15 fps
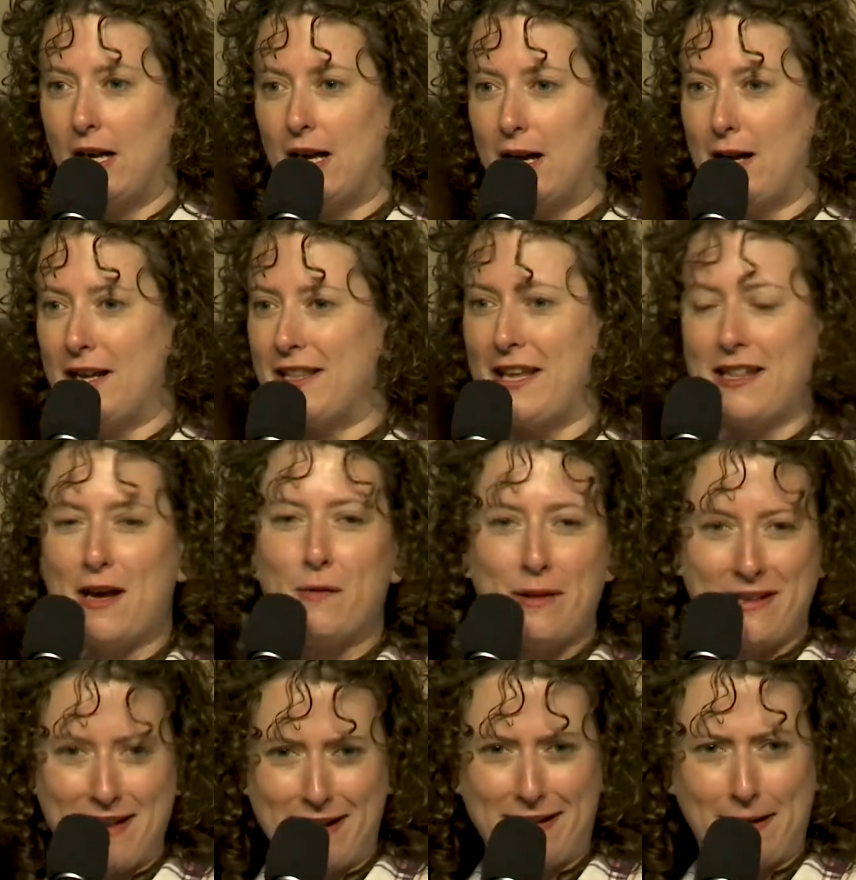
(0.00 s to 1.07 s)
And that
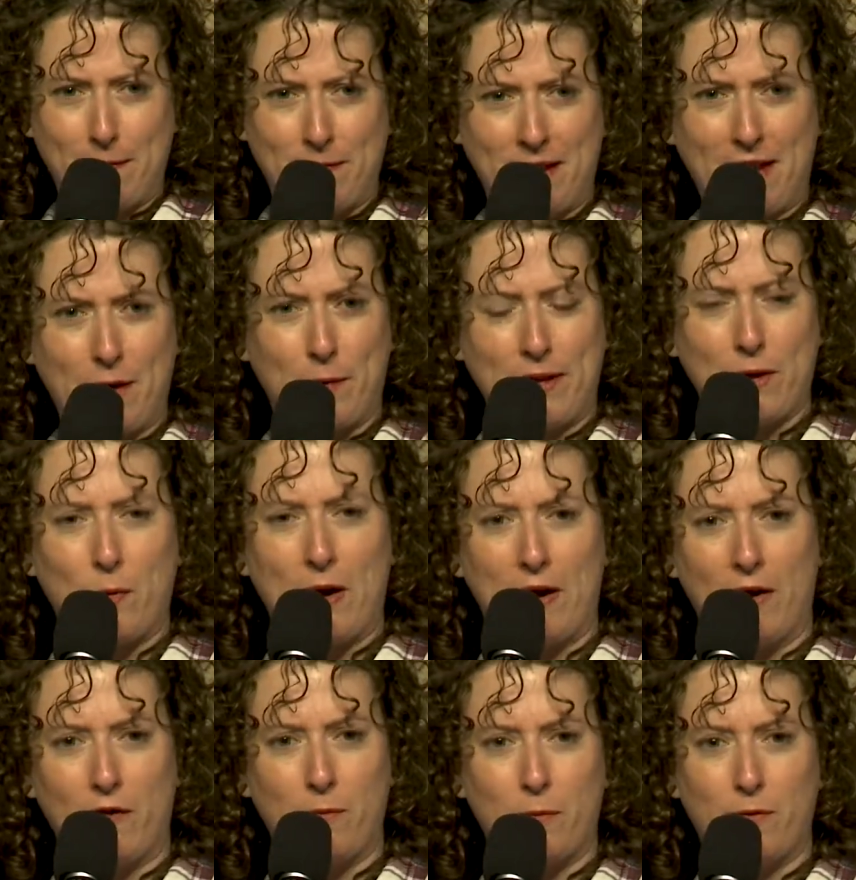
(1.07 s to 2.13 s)
was not something I was
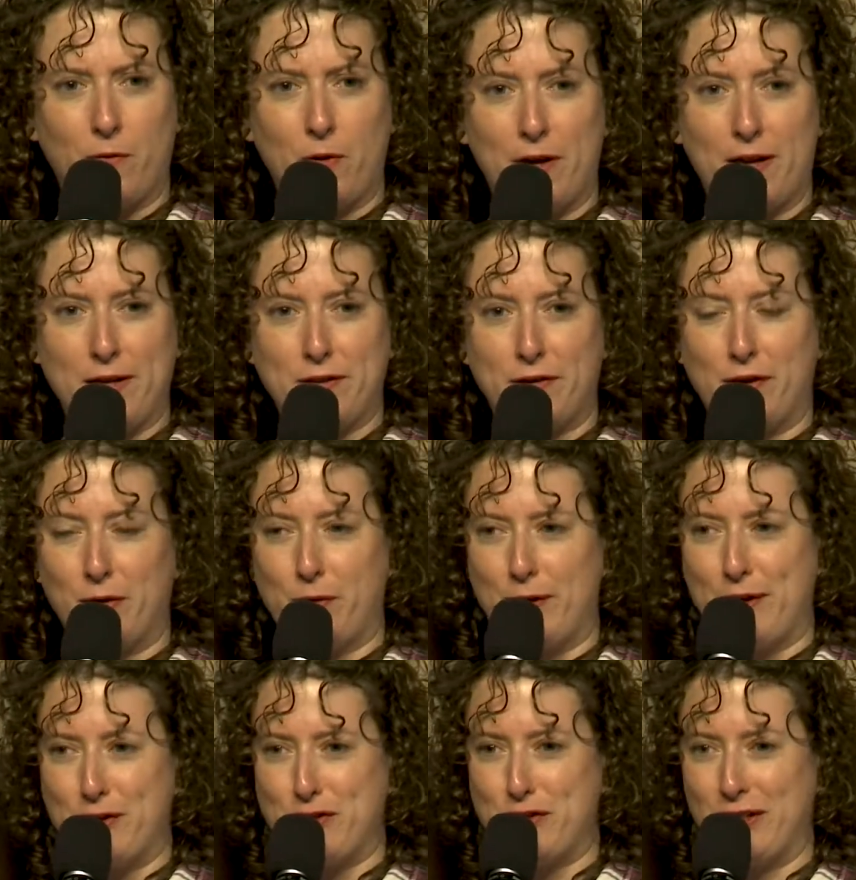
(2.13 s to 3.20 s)
aware of before I started
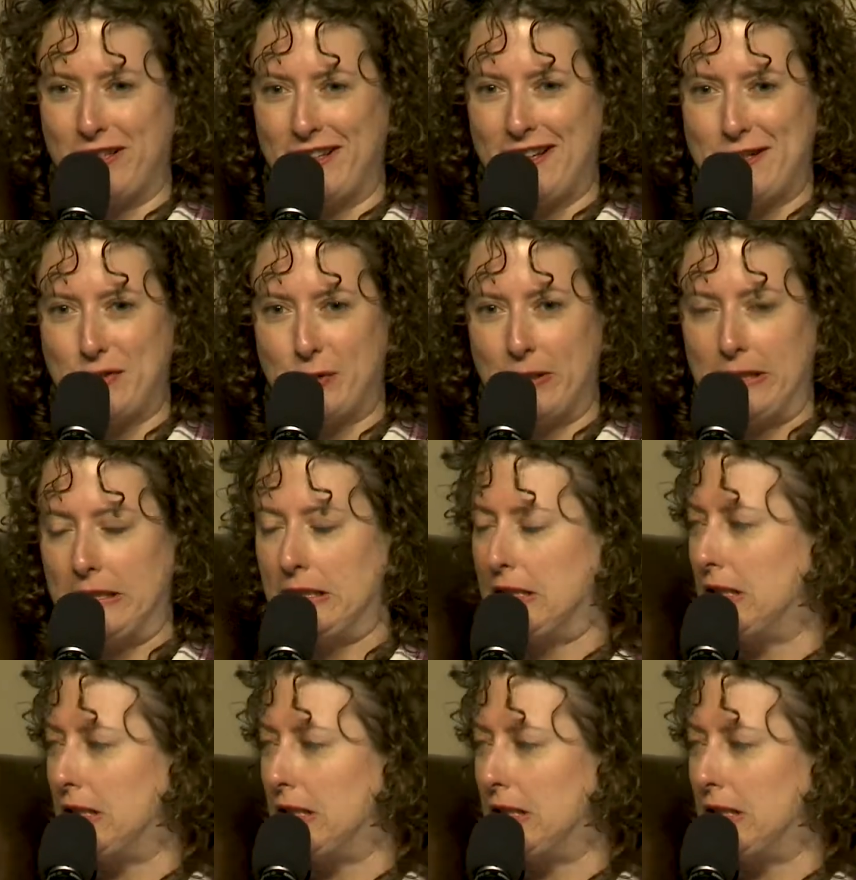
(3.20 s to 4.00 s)
researching the story.